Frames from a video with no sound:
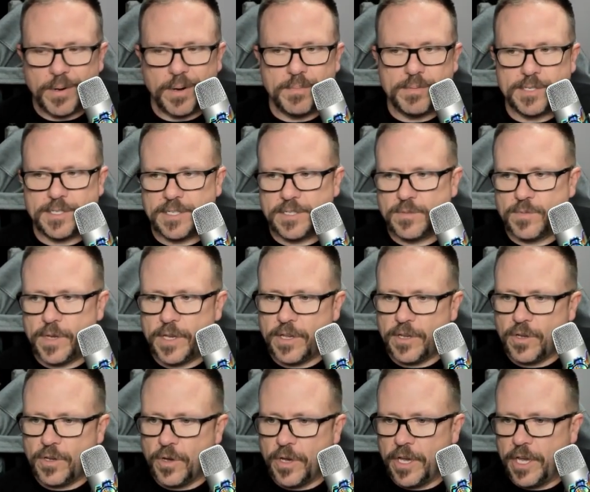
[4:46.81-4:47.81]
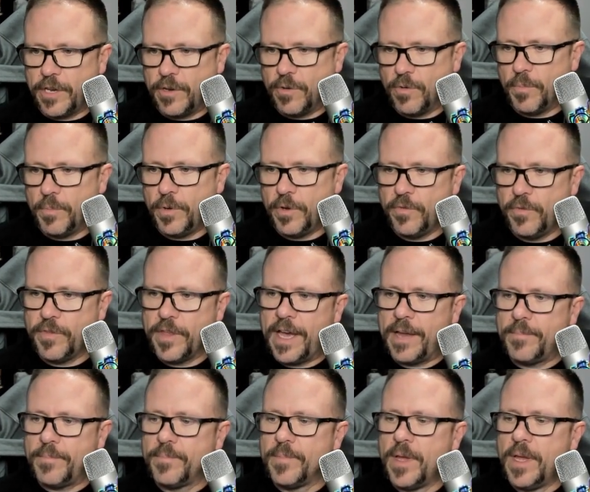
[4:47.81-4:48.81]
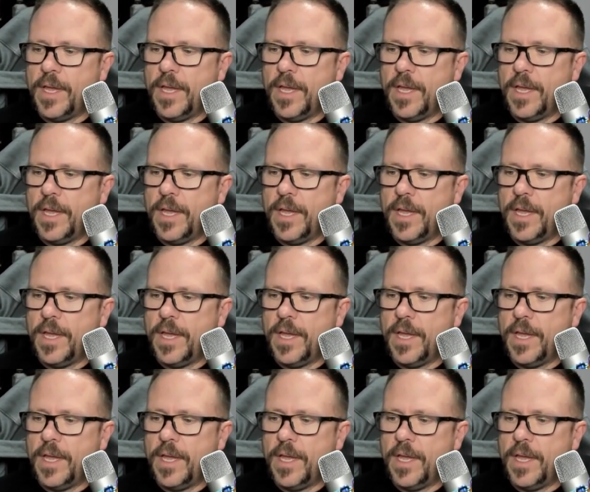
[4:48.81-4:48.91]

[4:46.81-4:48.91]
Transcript: purposes. We could go ahead and remove that.